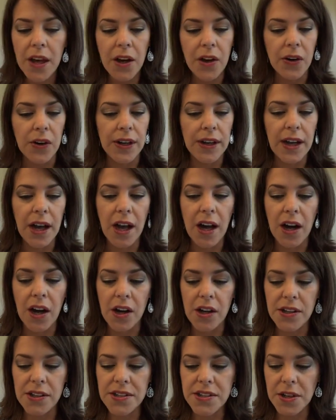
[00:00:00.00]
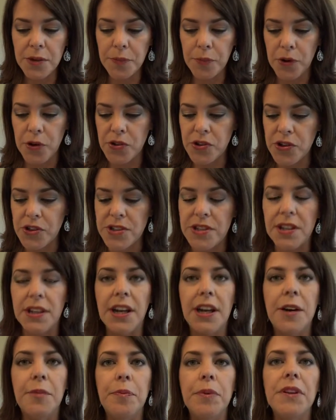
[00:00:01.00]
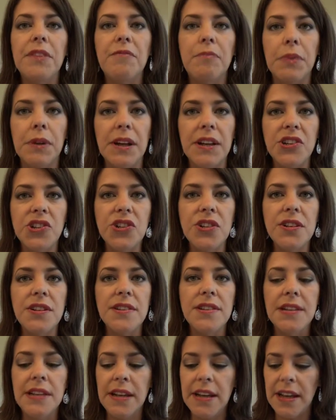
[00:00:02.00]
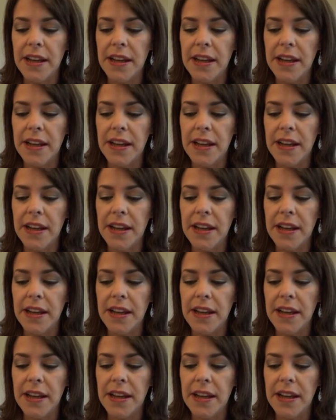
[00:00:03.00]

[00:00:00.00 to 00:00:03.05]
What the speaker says: All right, I also purchased a couple of blushes,